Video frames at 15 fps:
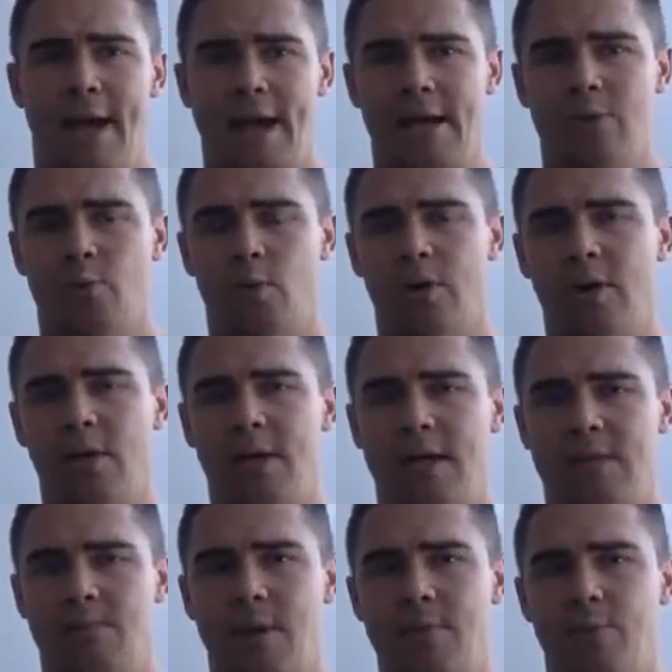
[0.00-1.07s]
And what it
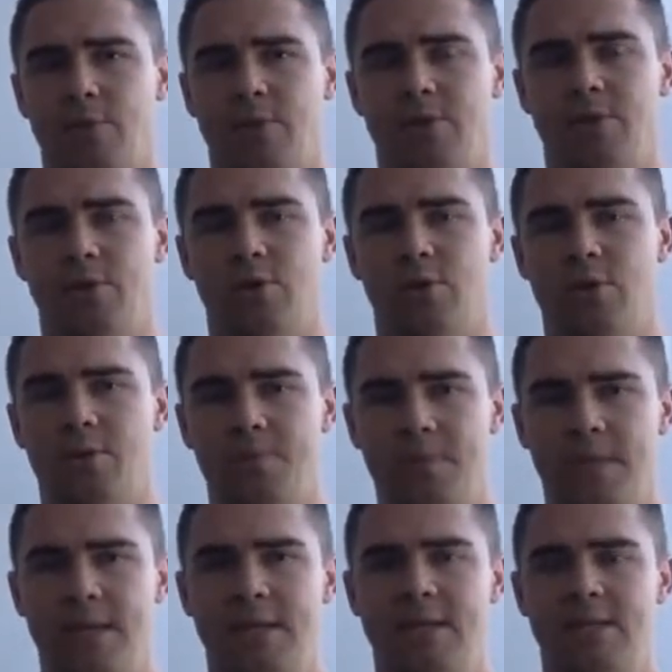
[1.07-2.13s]
allows people to do
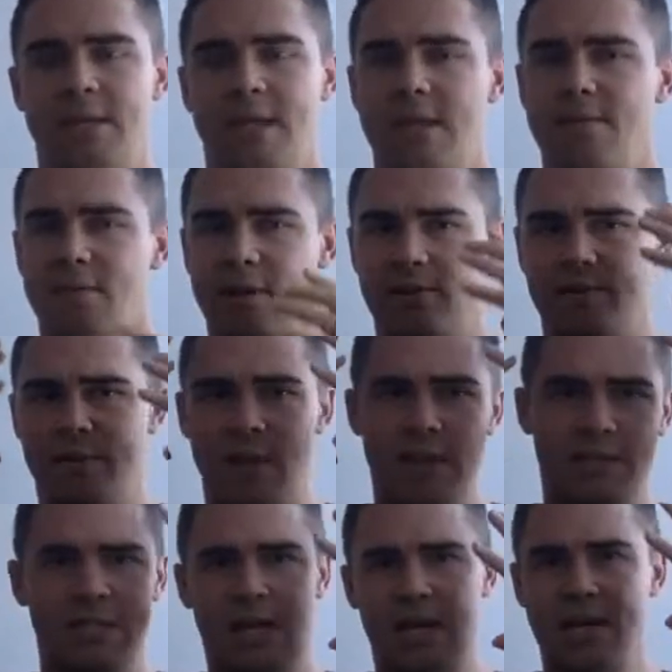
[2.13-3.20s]
is, even if they're
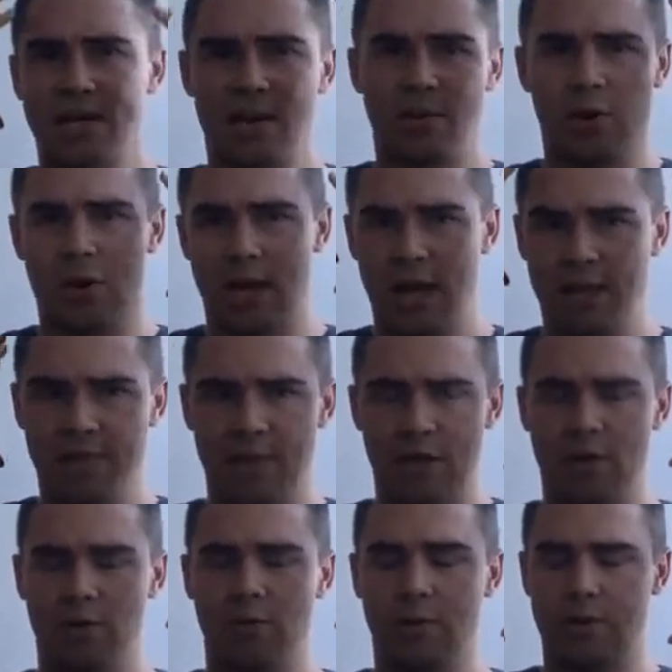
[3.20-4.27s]
stuck in their own head and they're
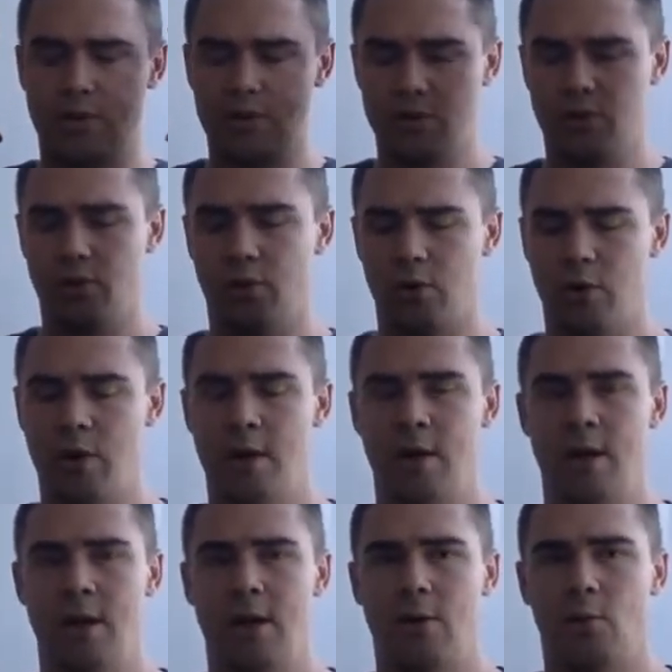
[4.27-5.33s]
not really sure
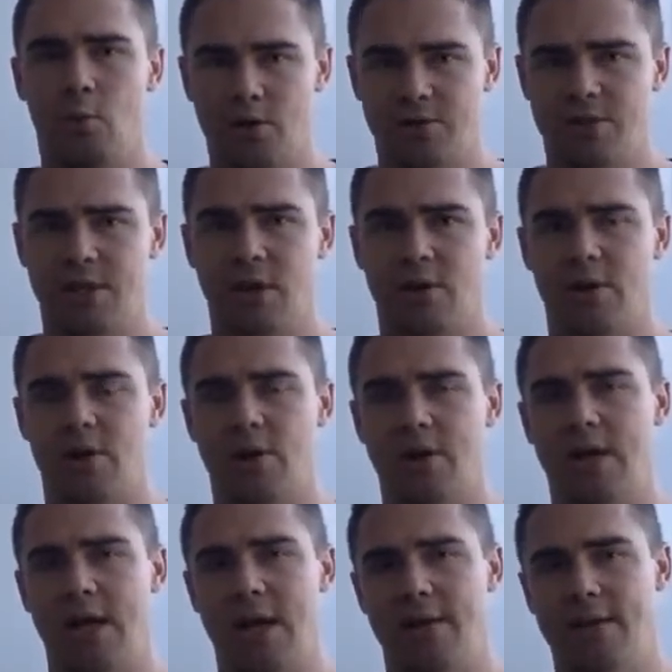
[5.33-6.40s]
what's going
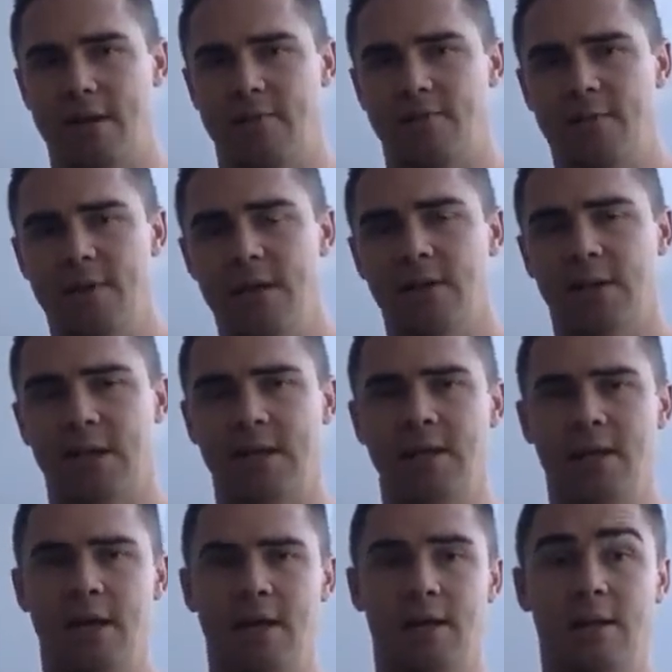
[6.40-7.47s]
on and how they're feeling,
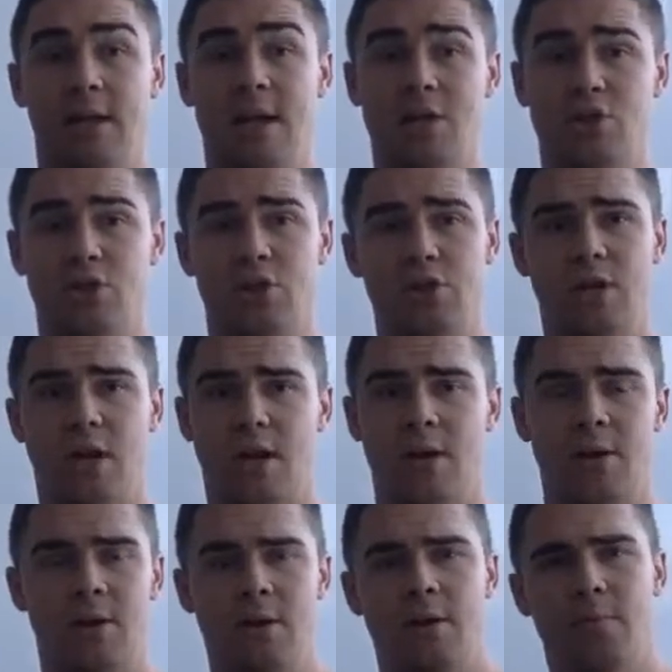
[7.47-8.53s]
it allows you
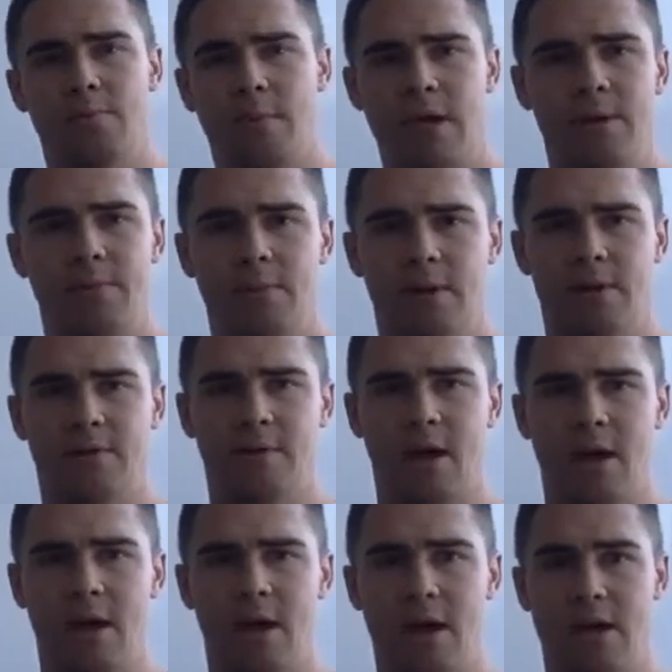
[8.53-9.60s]
to be a bit of
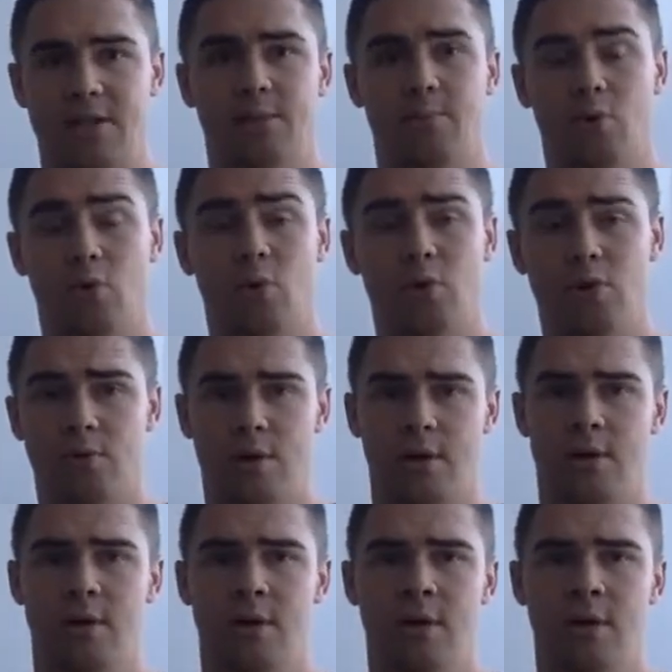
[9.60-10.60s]
a supporter